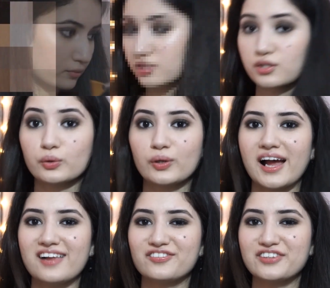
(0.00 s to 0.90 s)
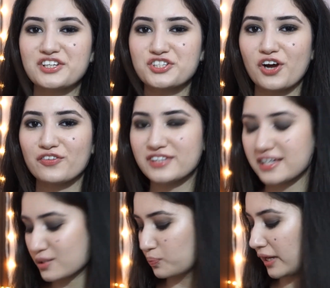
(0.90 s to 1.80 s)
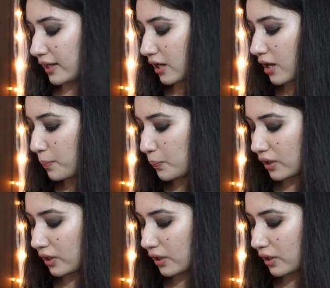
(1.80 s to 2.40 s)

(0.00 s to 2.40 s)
So I'll finish off this makeup